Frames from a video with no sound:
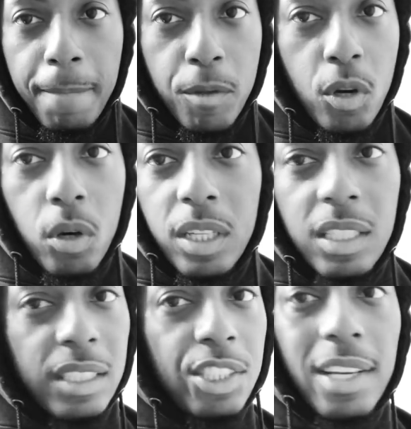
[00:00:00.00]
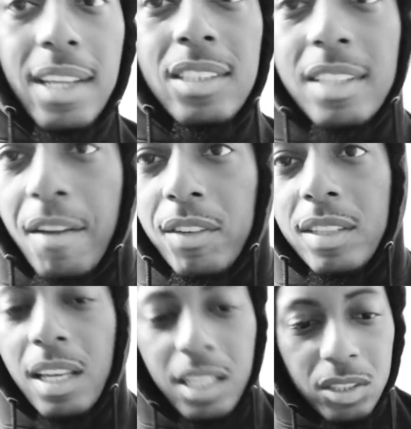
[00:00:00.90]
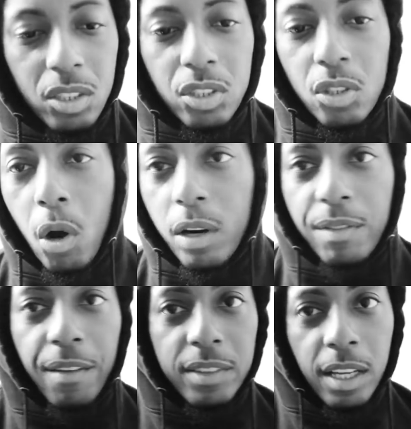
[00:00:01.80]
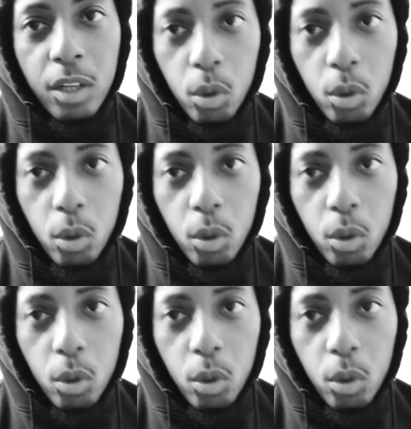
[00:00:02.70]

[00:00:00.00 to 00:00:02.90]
You know, he done changed everything. He's the start of everything.